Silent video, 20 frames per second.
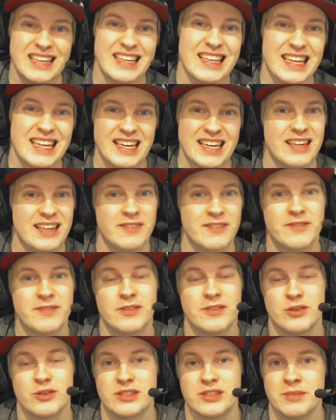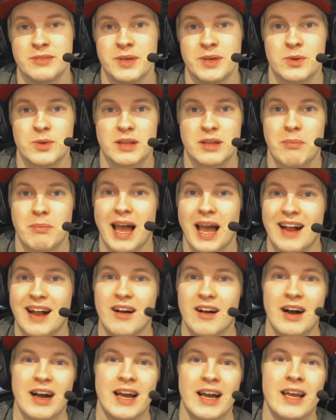yeah, if you see me with a black
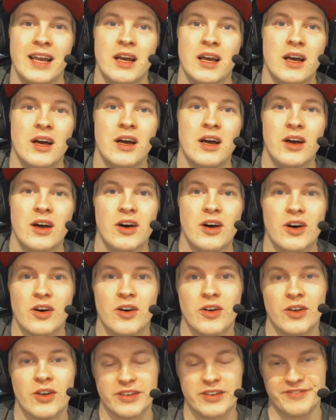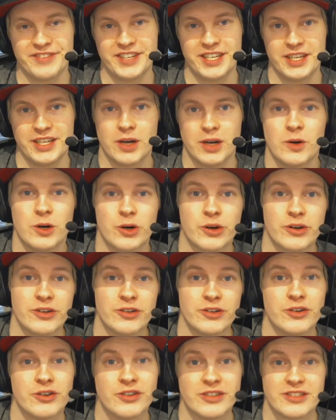eye on a video or
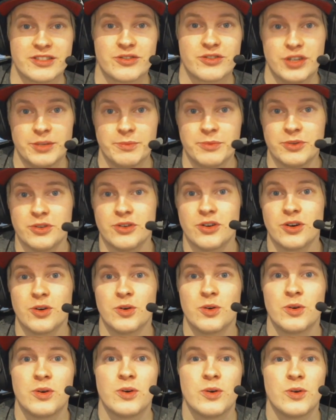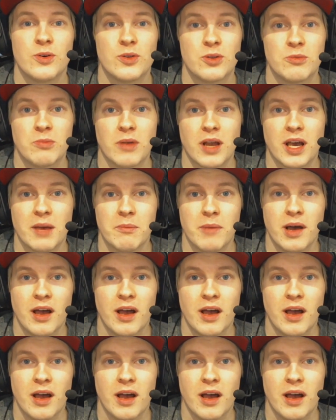on a stream you know who to blame.